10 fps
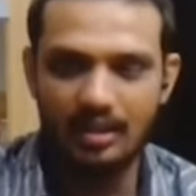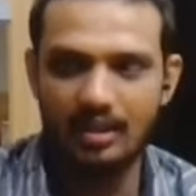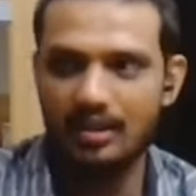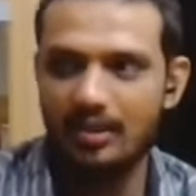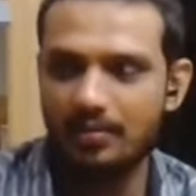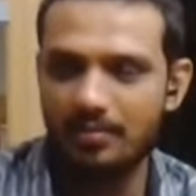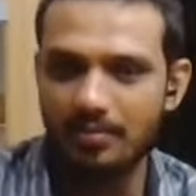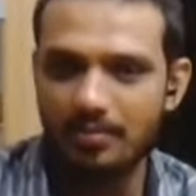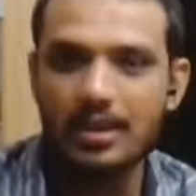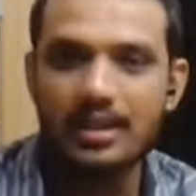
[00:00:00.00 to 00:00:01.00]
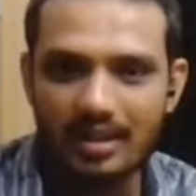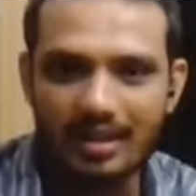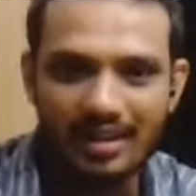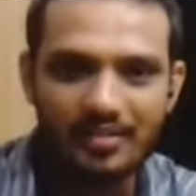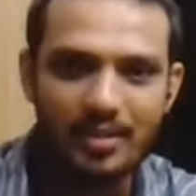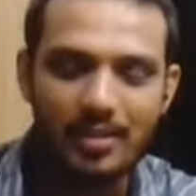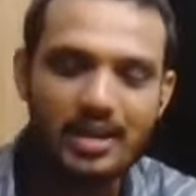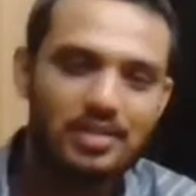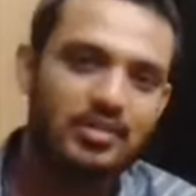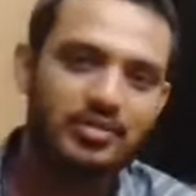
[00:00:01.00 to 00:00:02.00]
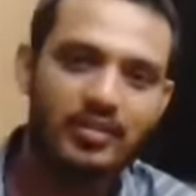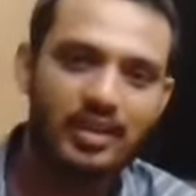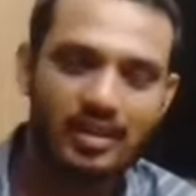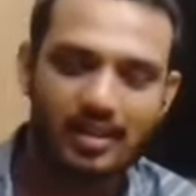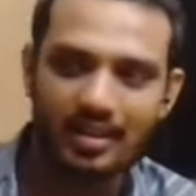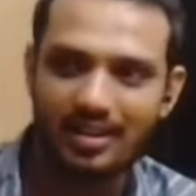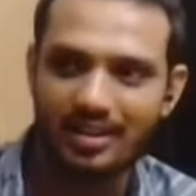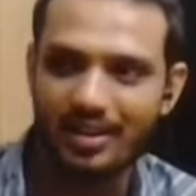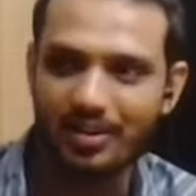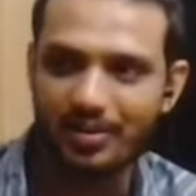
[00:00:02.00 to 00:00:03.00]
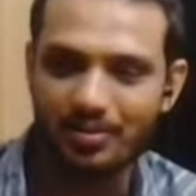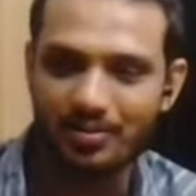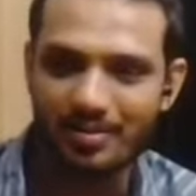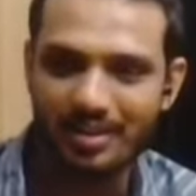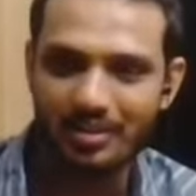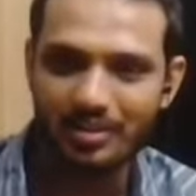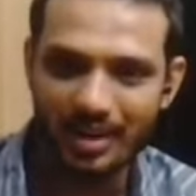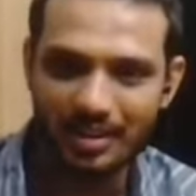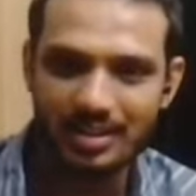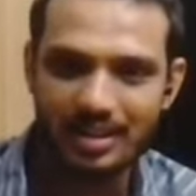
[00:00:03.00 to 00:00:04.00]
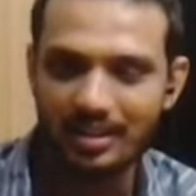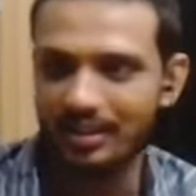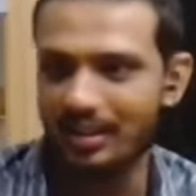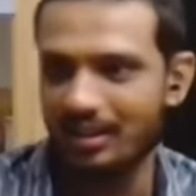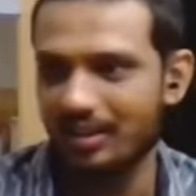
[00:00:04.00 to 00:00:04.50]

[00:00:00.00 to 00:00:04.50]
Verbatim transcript: but from any software, you know, you could actually